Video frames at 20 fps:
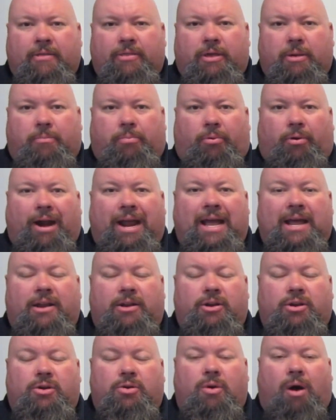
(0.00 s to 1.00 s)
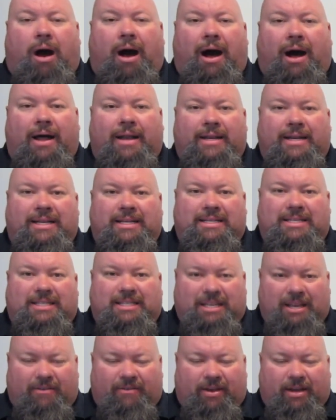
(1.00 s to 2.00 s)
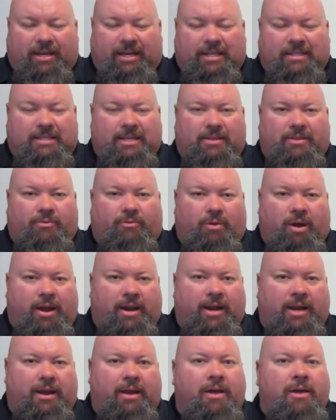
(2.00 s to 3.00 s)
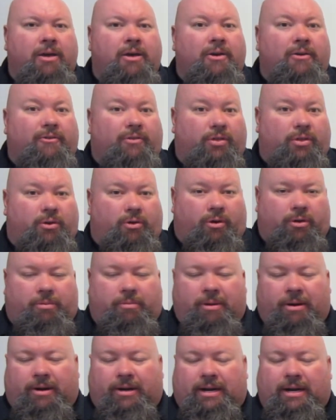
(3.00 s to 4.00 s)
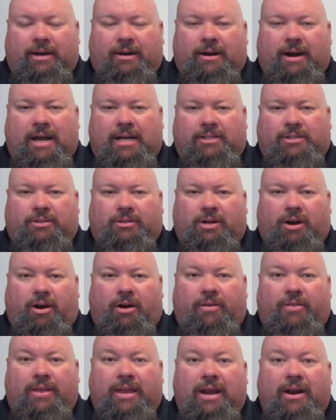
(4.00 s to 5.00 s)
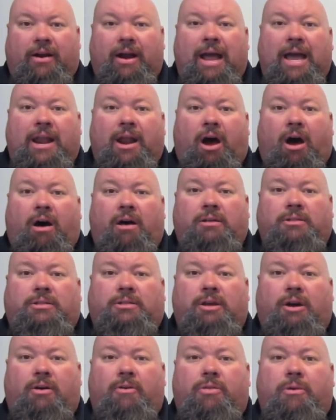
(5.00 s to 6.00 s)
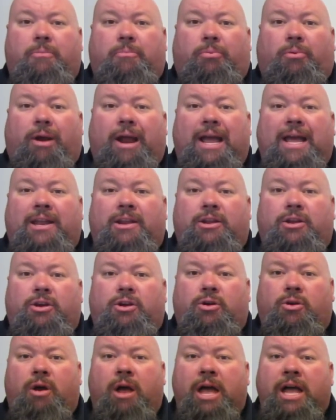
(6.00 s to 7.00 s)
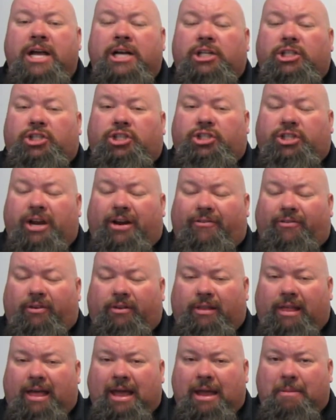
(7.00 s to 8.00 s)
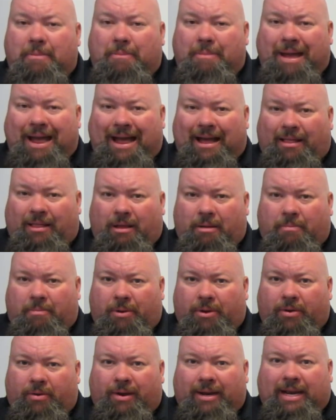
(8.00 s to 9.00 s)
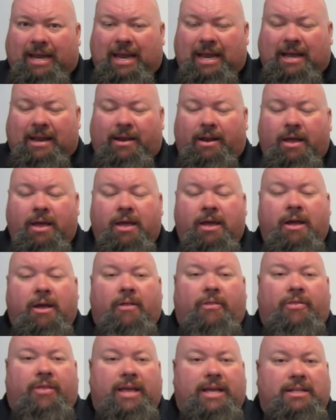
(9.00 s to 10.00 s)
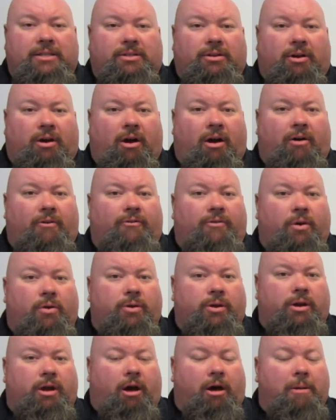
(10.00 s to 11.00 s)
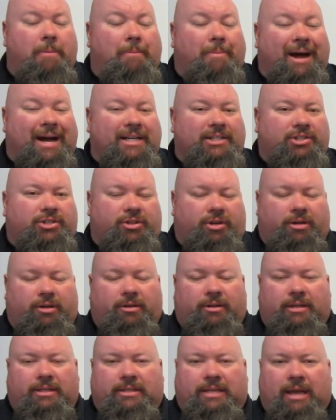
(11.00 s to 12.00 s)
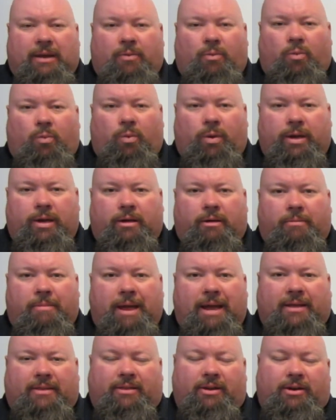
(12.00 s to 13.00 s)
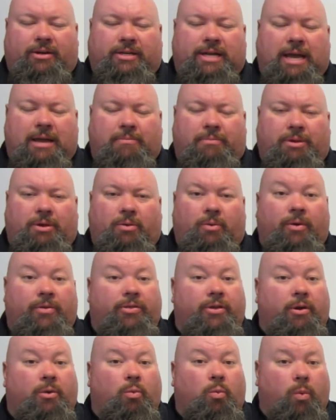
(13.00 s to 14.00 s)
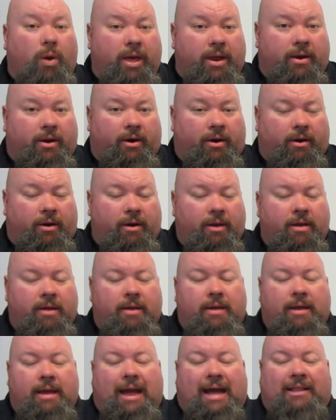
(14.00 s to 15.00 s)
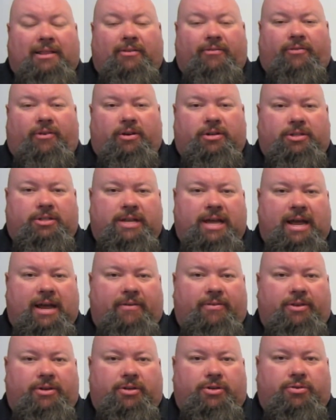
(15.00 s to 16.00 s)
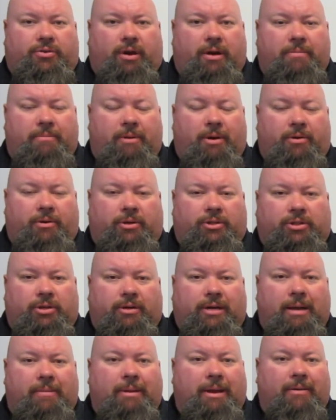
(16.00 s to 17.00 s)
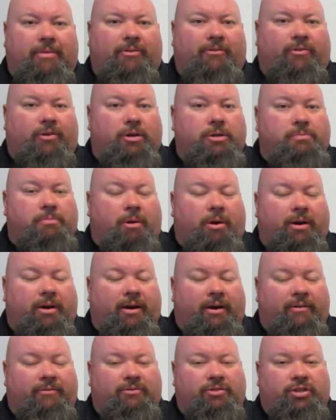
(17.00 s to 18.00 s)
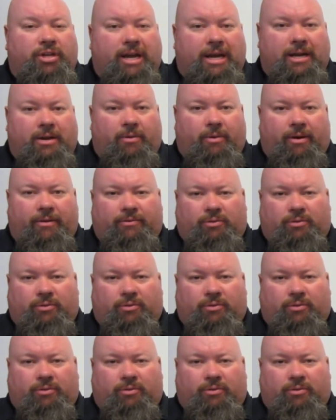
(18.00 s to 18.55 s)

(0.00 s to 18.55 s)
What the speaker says: the brand new Honda Civic is in the running for the North American International Car of the Year, and also the brand new Chevrolet Malibu. Again, these are all voted on by journalists and will make their debut with their winner at the first day of the Detroit Motor Show coming up the first part of January of